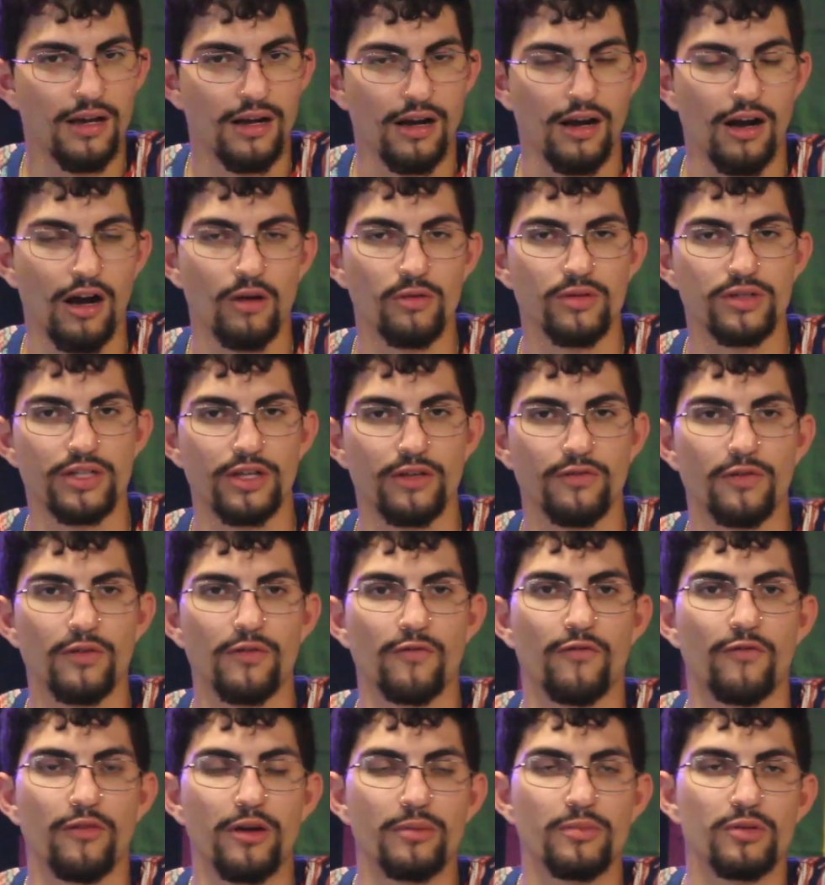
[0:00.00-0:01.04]
I was there from
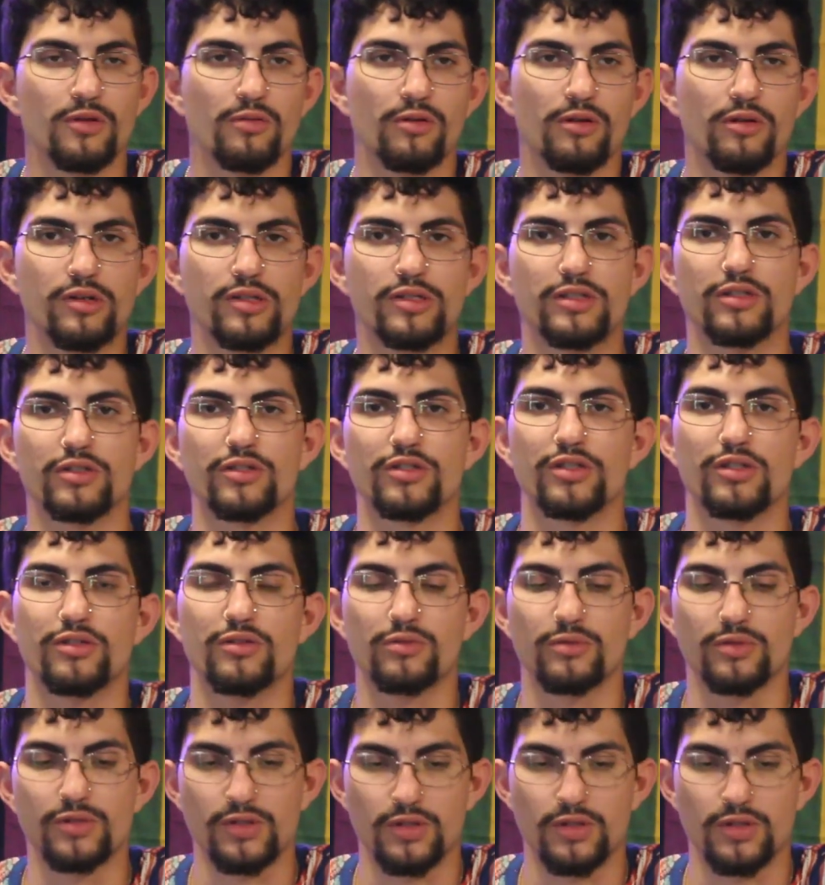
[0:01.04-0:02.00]
February to June,